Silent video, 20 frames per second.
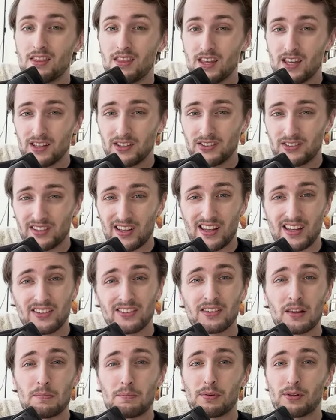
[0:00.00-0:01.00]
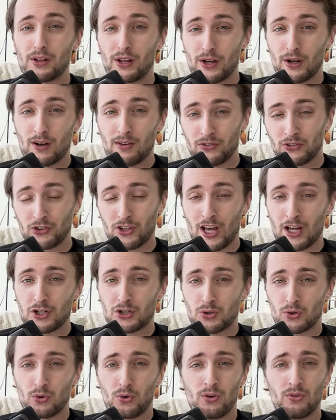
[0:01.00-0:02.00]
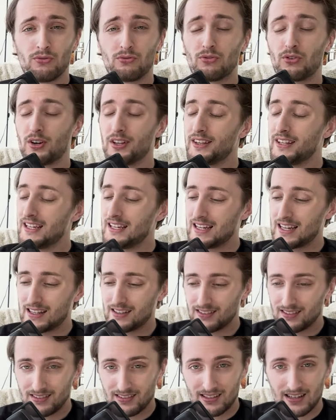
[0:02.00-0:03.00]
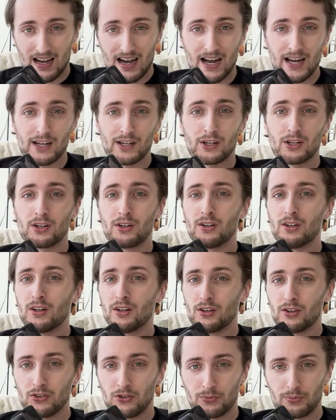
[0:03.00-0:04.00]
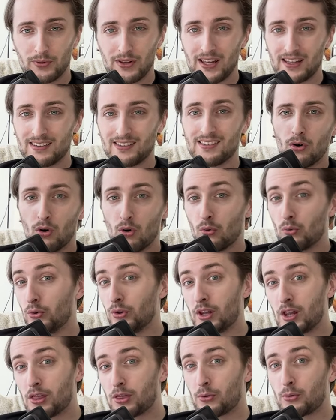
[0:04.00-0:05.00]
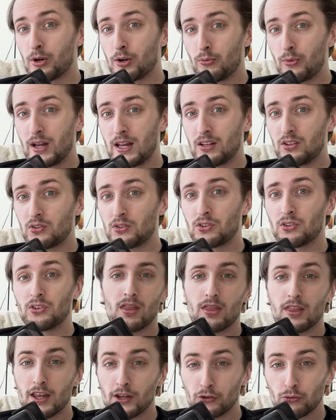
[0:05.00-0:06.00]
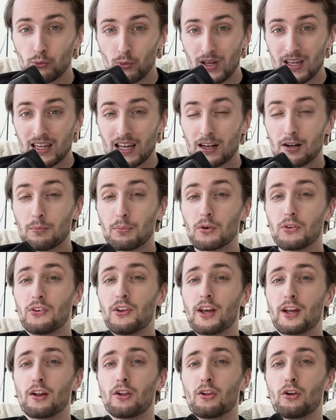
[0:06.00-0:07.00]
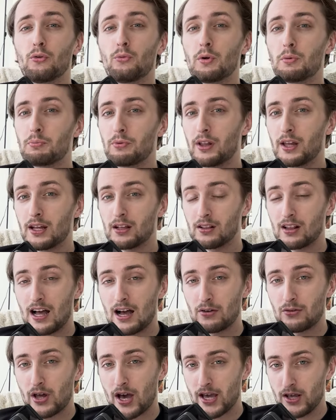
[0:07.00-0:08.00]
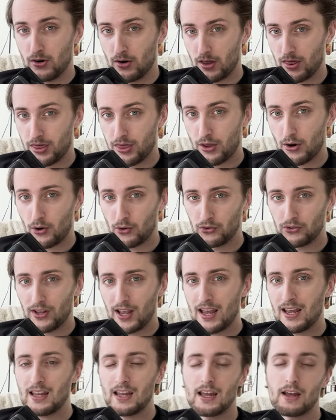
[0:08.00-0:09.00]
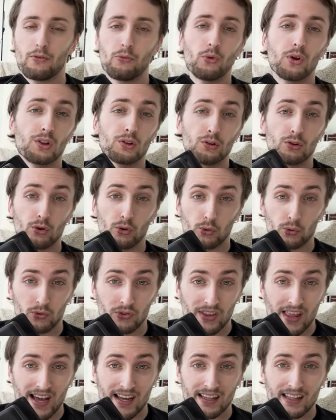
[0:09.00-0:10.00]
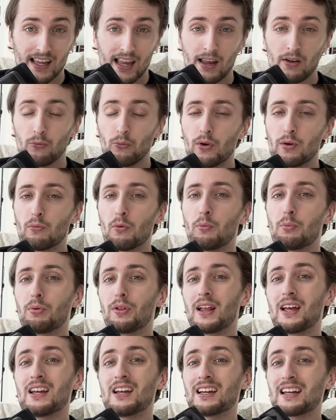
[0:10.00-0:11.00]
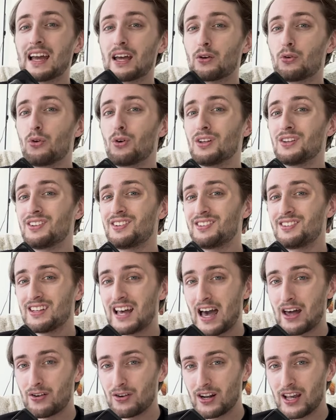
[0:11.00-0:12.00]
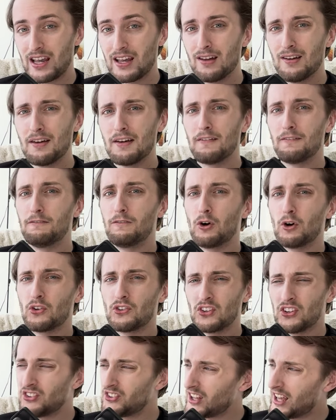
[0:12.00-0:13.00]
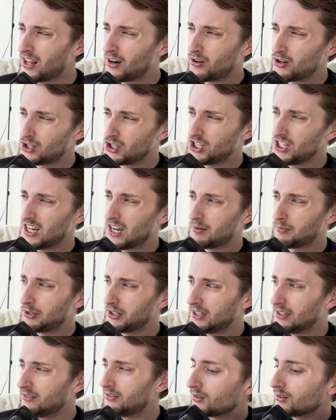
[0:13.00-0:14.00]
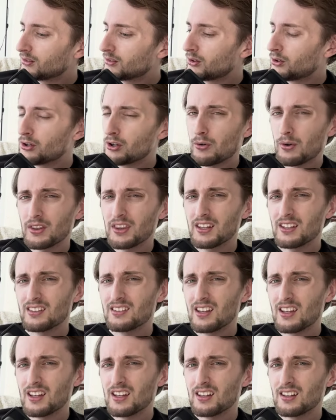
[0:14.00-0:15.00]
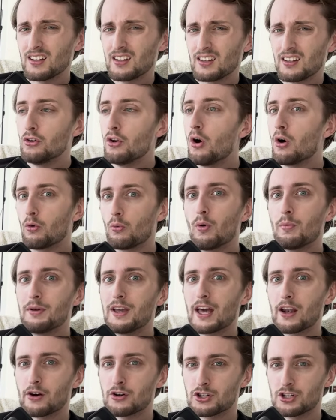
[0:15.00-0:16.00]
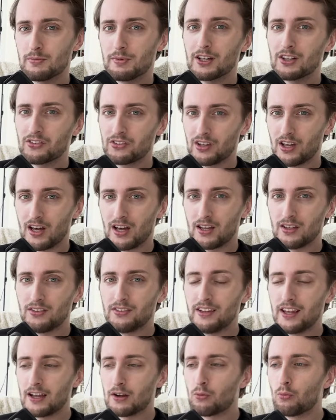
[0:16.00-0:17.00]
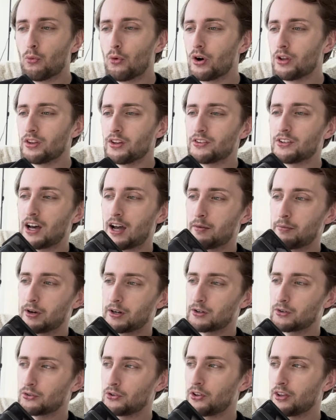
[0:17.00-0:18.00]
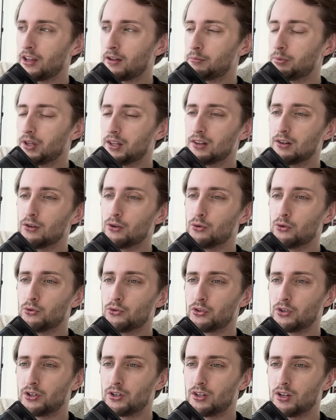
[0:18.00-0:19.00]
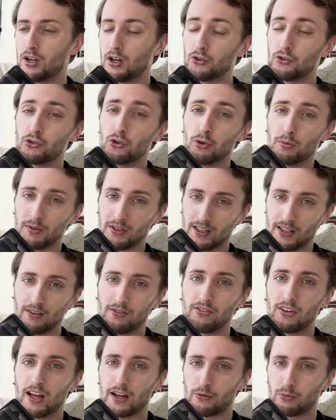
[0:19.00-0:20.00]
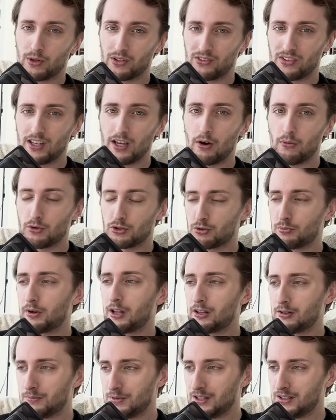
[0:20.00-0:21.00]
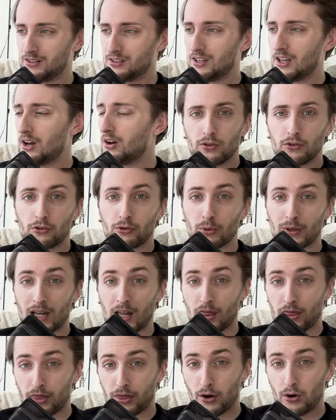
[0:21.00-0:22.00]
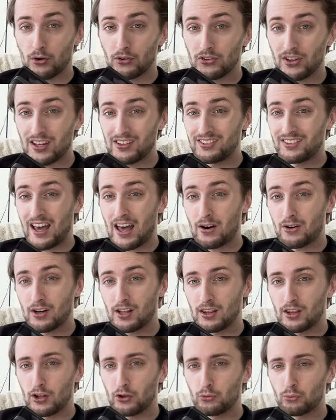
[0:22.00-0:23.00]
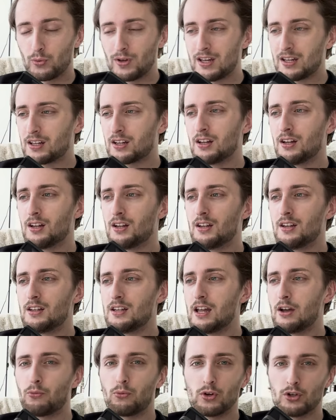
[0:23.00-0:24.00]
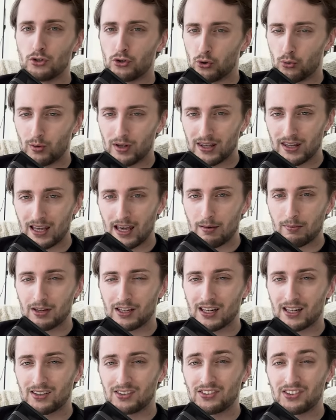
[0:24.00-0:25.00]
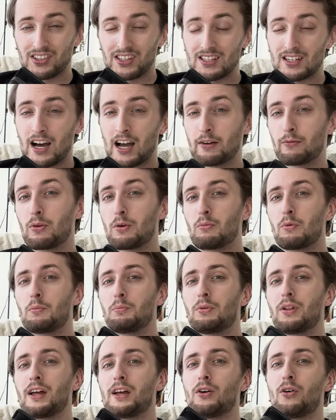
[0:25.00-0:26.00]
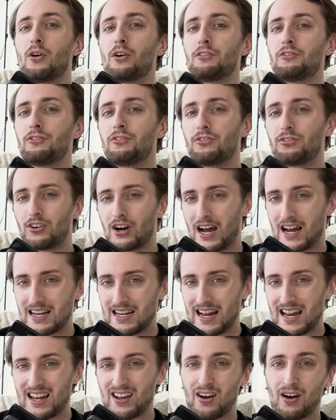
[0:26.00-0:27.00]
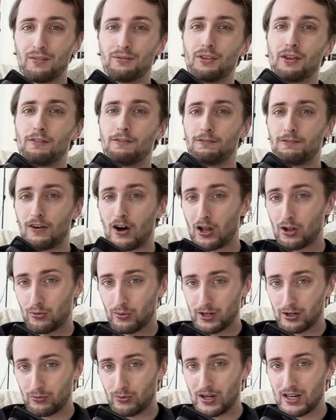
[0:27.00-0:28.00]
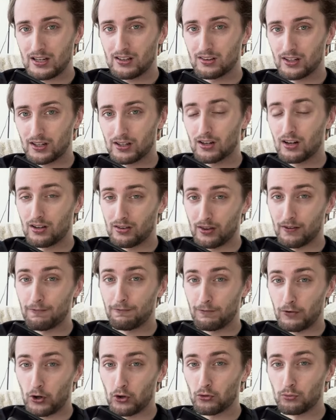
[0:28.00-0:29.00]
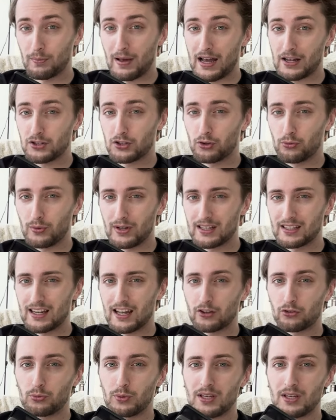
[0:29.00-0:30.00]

This is the playoff schedule for the entire split. Only three weeks. This weekend in particular, we play Cloud9 on Thursday. If we lose that game, we will play again on Saturday versus NRG, I believe. Or no, I think did. No, it would be NRG because uh, Dig won the tiebreaker, so they play the loser, assumedly of FlyQuest TL, which will probably be TL. So again, Thursday, Saturday this week. If we do win the game against C9, we would play on Friday of the following week, like the first match of the week next